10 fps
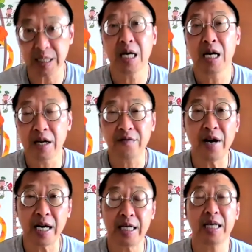In
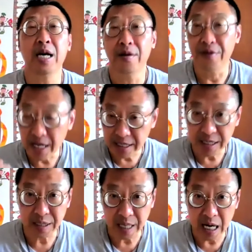fact, that
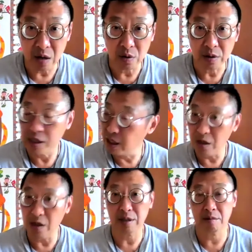discount did
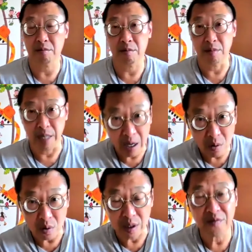not narrow.
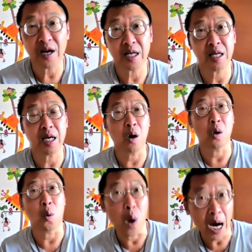In fact, they got
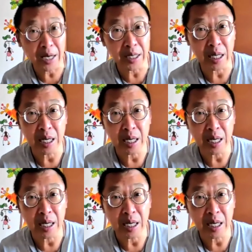wider.